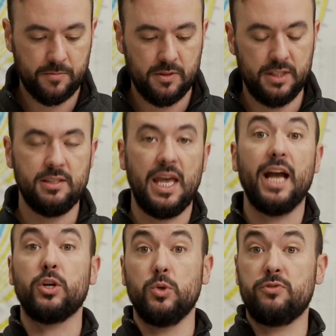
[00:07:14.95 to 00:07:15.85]
This
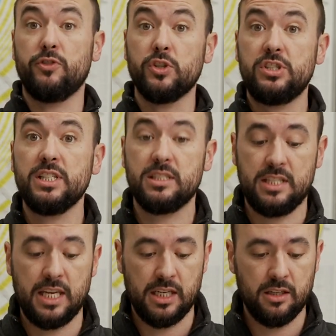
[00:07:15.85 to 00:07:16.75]
echoes verse
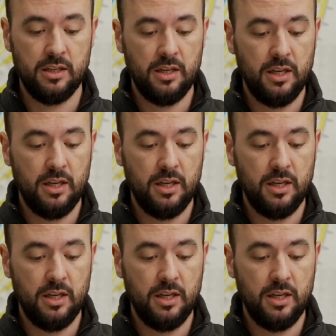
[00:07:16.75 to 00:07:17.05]
16.